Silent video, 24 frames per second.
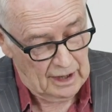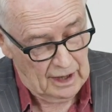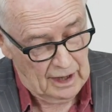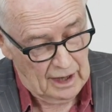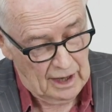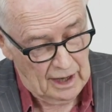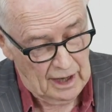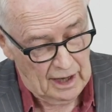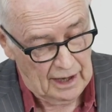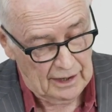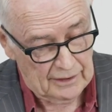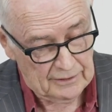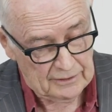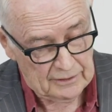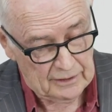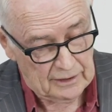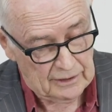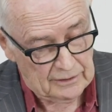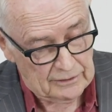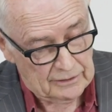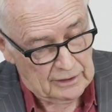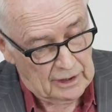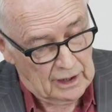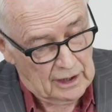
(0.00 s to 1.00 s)
The
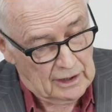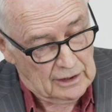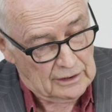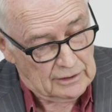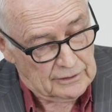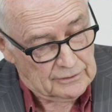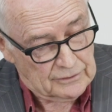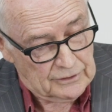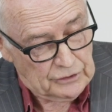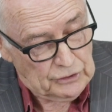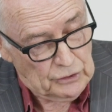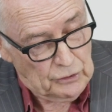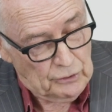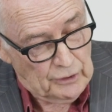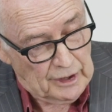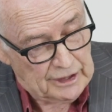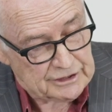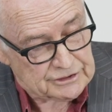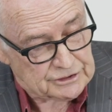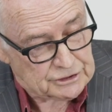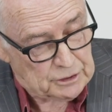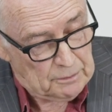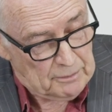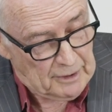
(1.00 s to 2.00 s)

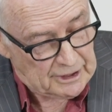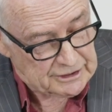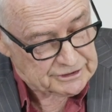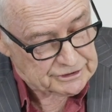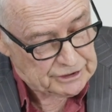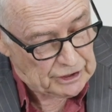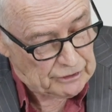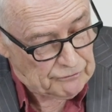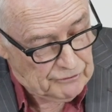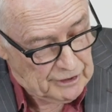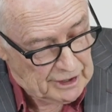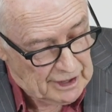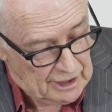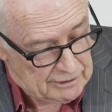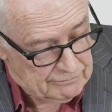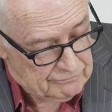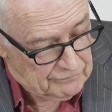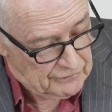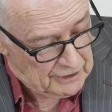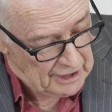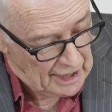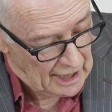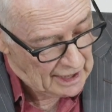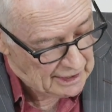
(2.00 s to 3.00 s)
US domestic
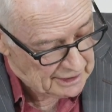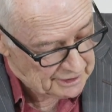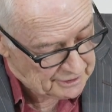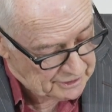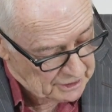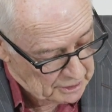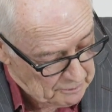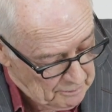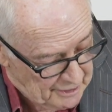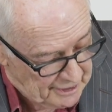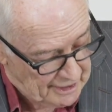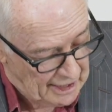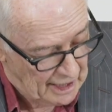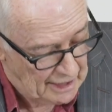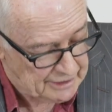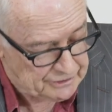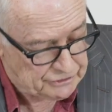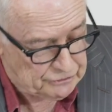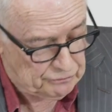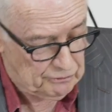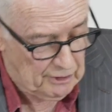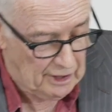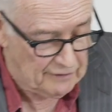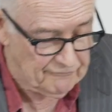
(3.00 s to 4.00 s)
reality began
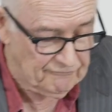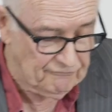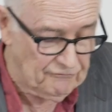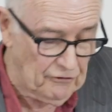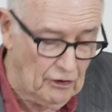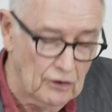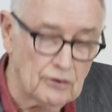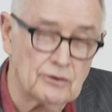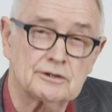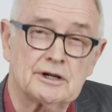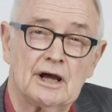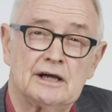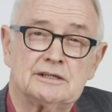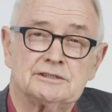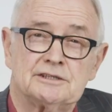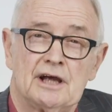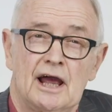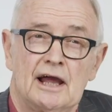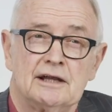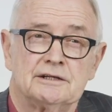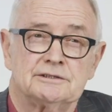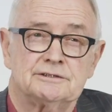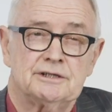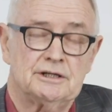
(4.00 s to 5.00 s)
to unfold as
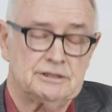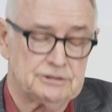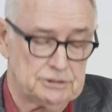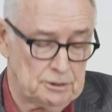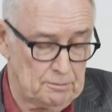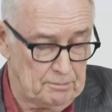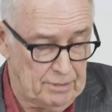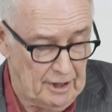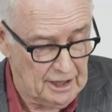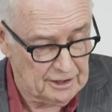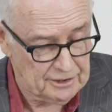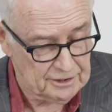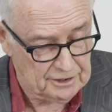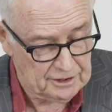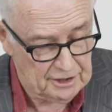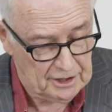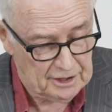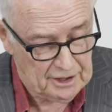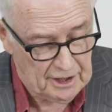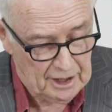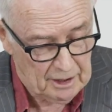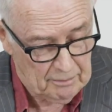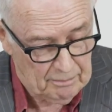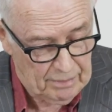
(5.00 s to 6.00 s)
anticipated
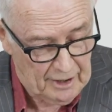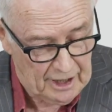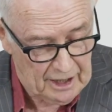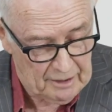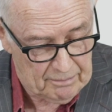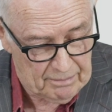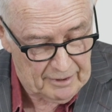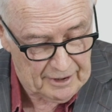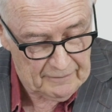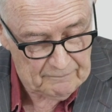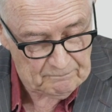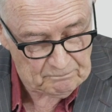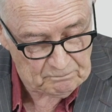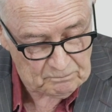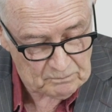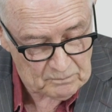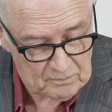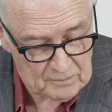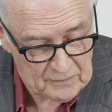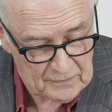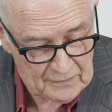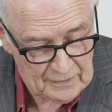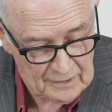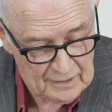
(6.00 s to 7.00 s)
in our paper.
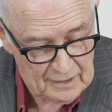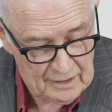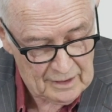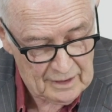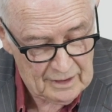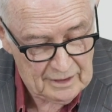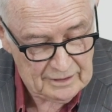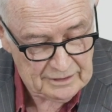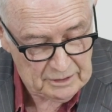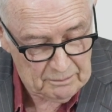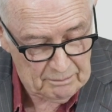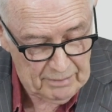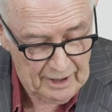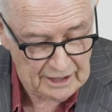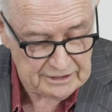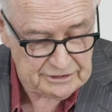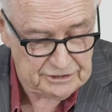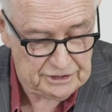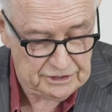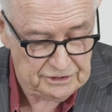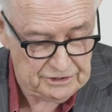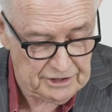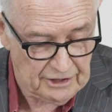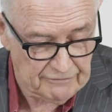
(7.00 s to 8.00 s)
The
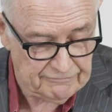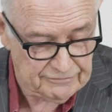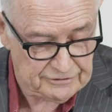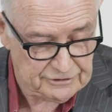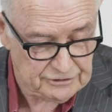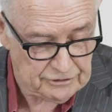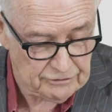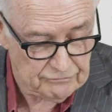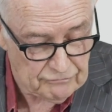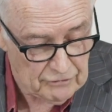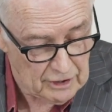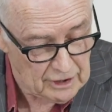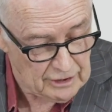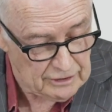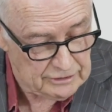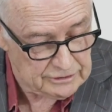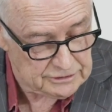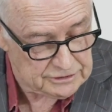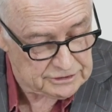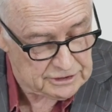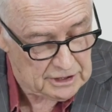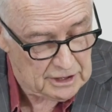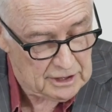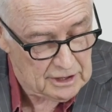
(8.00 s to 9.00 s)
budget deficit
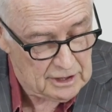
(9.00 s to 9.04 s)
rose,